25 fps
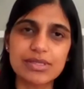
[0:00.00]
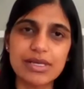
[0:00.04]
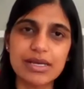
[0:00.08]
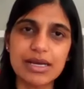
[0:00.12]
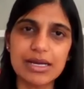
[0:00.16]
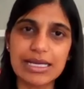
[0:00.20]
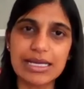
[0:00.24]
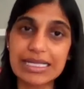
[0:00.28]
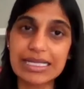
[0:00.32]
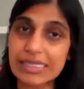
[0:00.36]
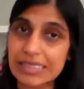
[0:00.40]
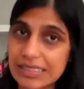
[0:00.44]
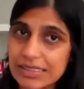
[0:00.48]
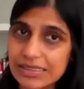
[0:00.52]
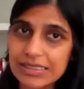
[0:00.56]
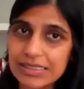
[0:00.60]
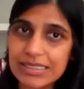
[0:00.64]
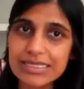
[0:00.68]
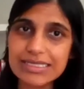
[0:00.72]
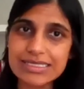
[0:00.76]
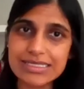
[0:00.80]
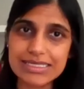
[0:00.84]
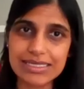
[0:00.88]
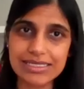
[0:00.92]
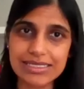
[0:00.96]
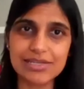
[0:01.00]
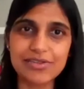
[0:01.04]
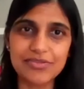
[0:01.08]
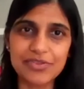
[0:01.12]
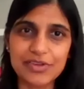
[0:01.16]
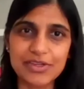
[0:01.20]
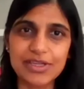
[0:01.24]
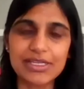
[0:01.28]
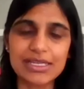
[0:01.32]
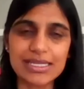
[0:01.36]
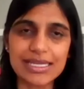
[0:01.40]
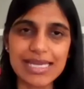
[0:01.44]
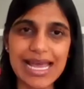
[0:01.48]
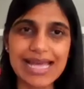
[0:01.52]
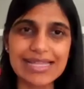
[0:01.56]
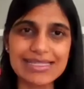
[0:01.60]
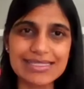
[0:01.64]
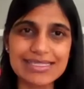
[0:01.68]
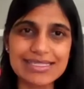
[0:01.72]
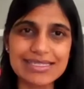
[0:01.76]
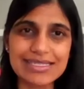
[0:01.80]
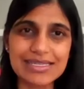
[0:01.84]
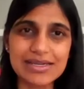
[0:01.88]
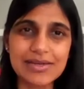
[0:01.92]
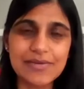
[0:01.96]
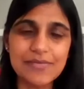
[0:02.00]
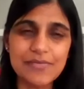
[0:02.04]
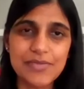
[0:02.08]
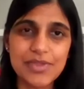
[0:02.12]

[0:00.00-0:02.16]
a clinically significant cancer,